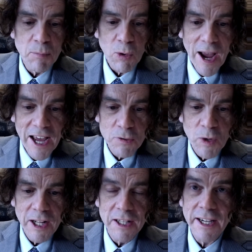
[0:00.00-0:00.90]
in
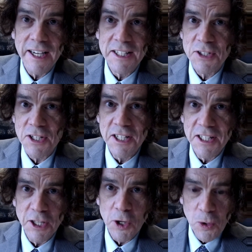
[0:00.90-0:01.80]
Bradwell
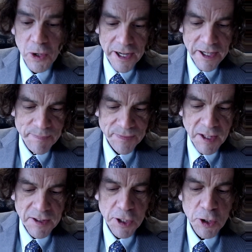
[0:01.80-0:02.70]
against Illinois,
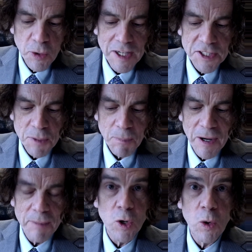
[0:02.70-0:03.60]
the U.S.
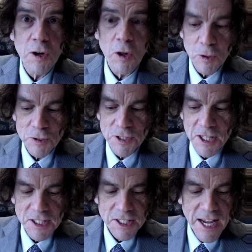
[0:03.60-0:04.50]
Supreme Court
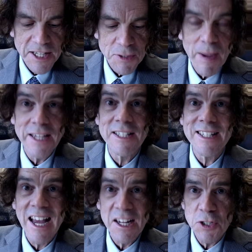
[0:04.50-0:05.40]
holds that states
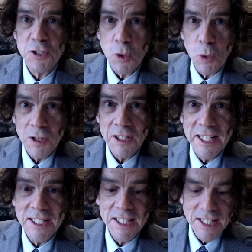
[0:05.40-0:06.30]
may
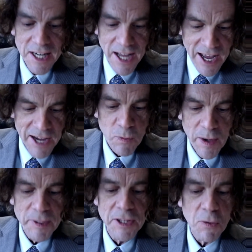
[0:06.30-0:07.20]
statutorily
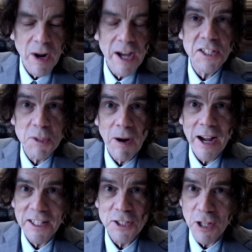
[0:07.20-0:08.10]
deny women the right
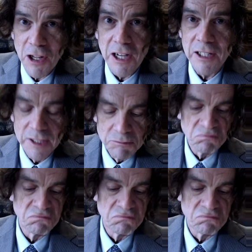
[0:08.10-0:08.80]
to practice law.